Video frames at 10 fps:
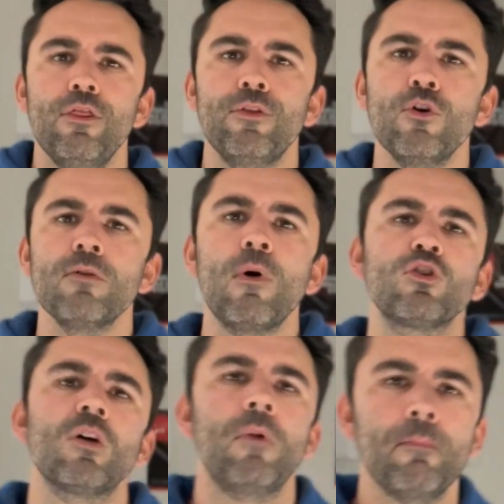Third
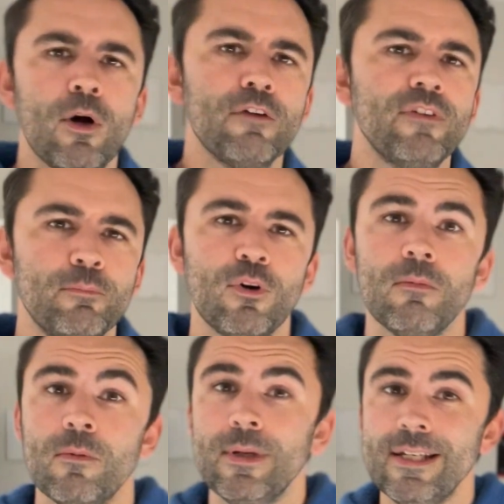most common bike fit
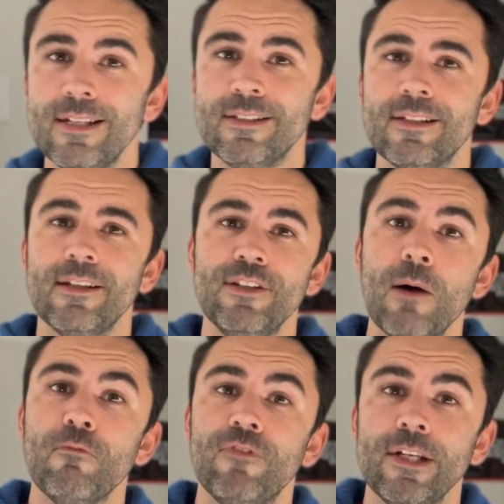problem is
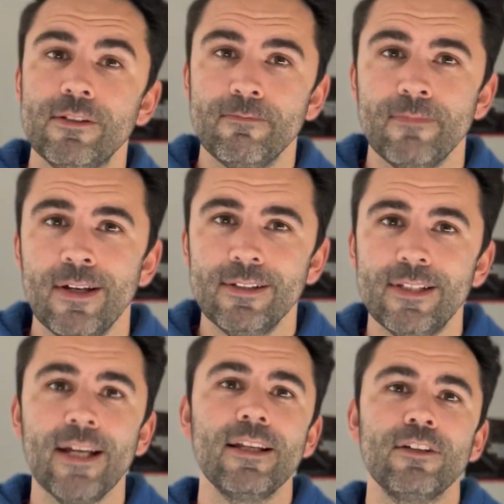numb feet,
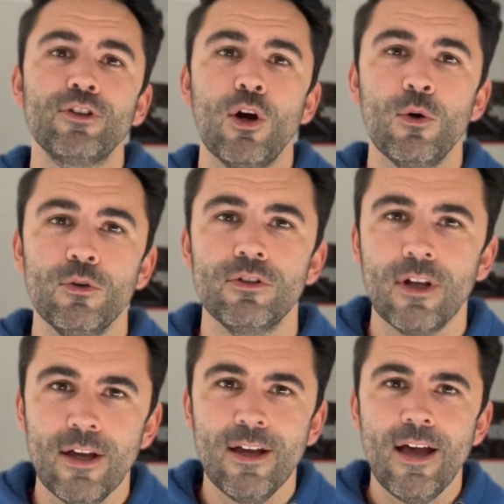tingling toes.
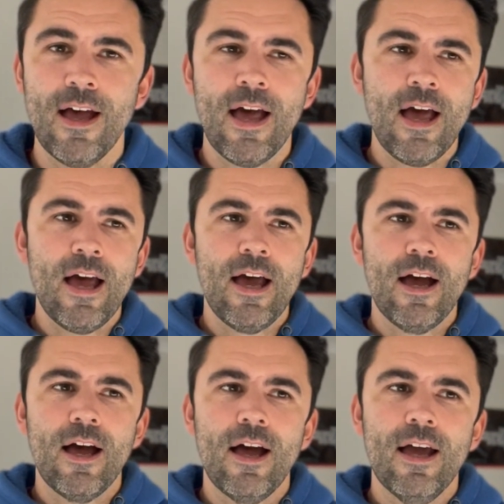
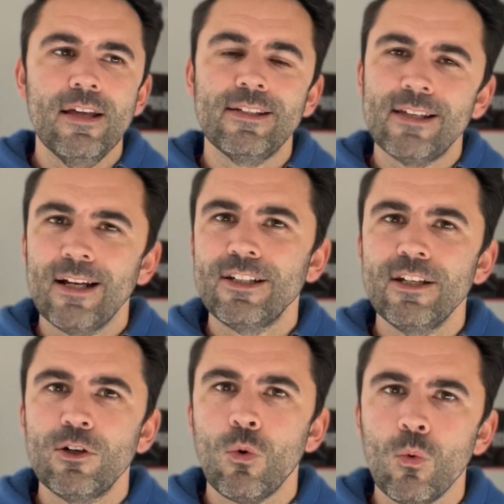This is
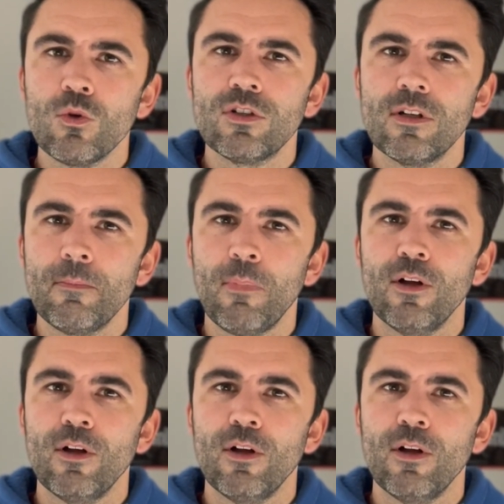actually caused by